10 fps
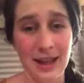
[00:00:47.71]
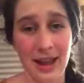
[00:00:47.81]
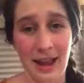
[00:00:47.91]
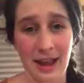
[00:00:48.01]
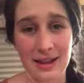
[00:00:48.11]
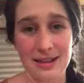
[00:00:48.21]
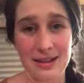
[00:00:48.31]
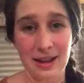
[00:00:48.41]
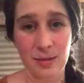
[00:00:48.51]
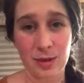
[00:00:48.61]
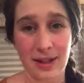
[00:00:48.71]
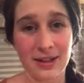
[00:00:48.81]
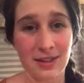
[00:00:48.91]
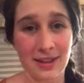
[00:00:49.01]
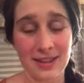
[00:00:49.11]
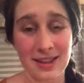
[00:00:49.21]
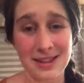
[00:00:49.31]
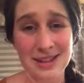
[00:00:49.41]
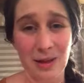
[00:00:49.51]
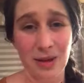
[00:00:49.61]
and um, trying to find
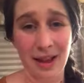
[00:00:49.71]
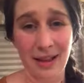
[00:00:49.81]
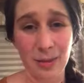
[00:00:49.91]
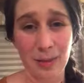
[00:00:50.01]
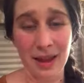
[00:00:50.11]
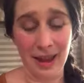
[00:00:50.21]
things that would help.